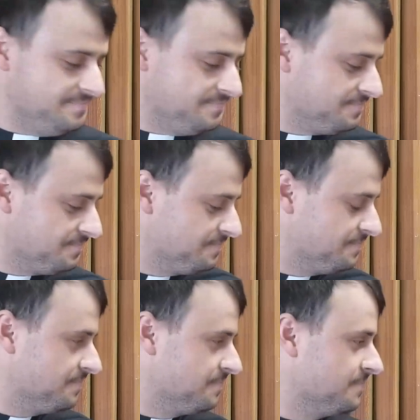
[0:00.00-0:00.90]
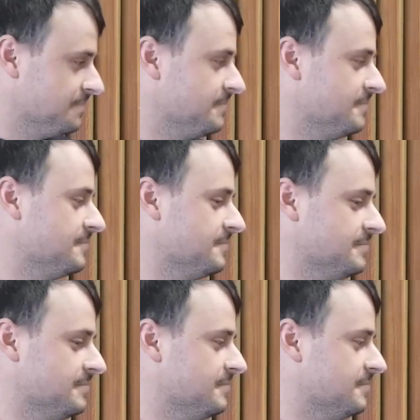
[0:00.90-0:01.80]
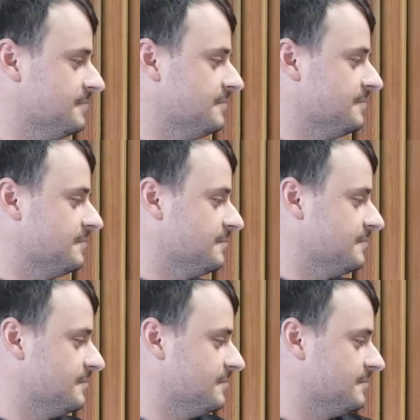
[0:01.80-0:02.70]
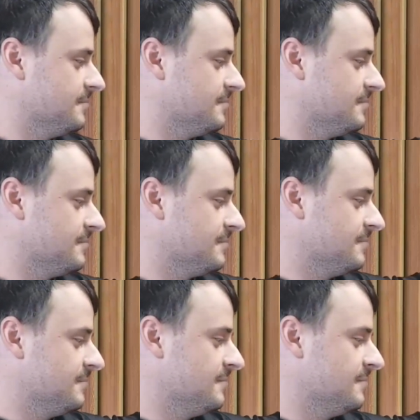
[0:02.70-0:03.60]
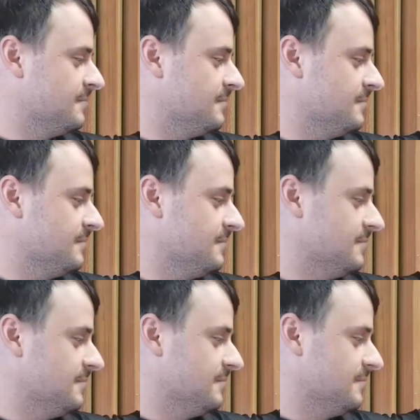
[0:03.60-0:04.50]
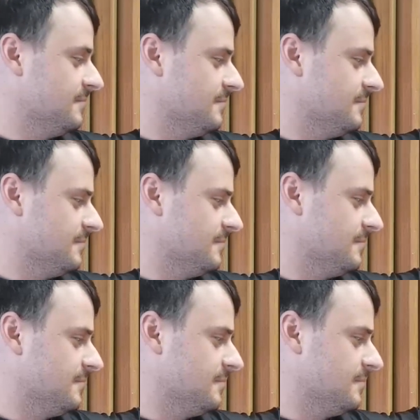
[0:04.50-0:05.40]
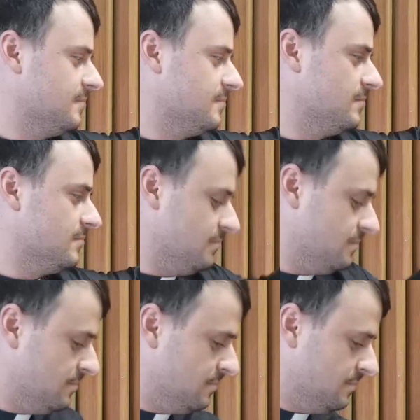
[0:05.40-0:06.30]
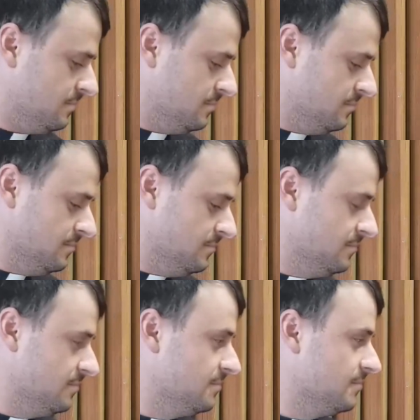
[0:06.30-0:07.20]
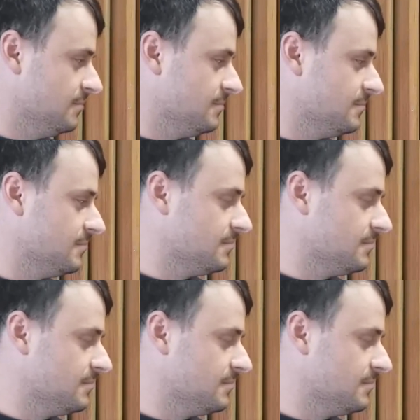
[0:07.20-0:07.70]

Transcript: (no one is talking)